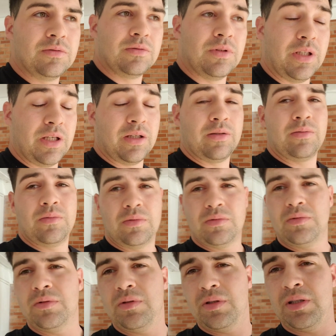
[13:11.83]
yeah,
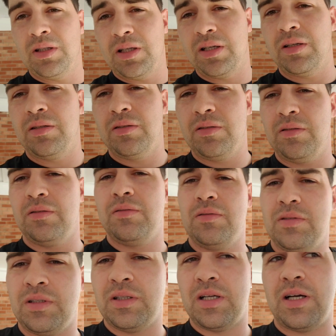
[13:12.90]
a lot
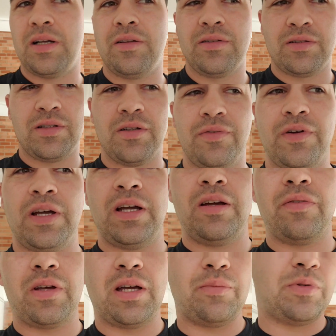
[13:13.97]
of the stuff I
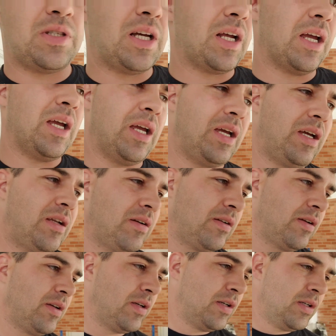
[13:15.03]
have came secondhand.
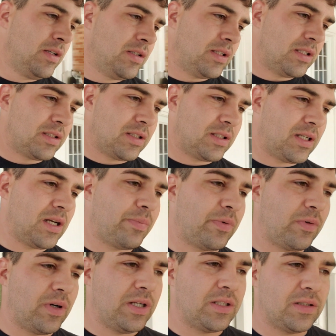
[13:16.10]
That's the type
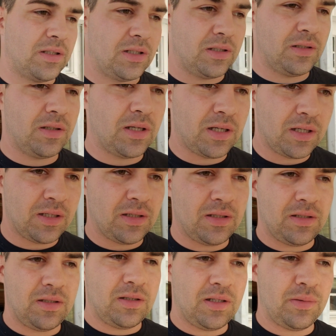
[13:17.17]
of racing I'm
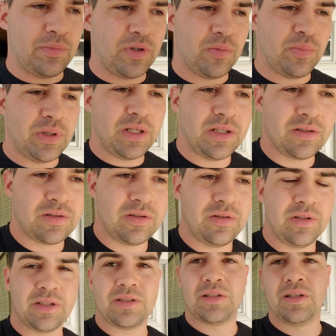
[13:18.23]
gonna be into.
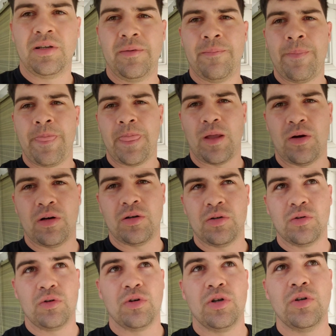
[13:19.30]
That's our
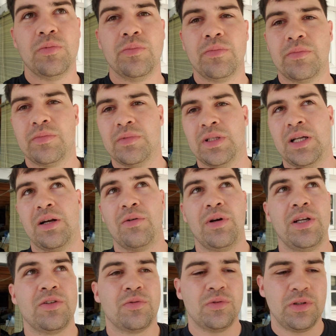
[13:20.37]
whole group that I
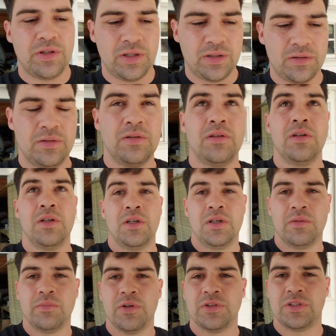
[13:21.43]
race with. Y'all,
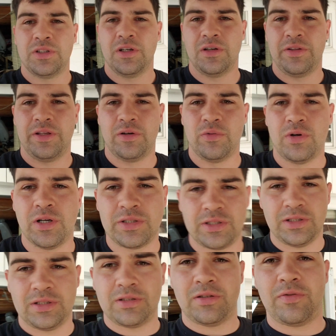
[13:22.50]
most of y'all that are
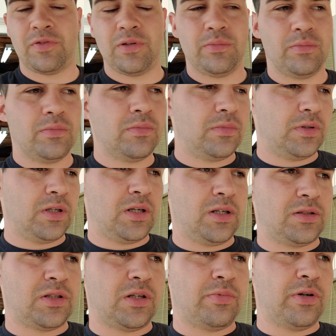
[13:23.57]
watching this are from
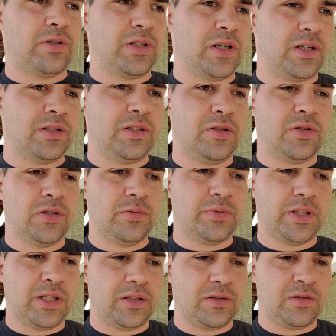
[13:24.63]
Turbo John's YouTube
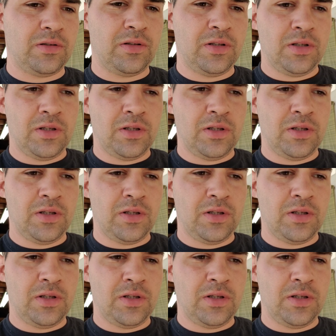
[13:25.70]
channel.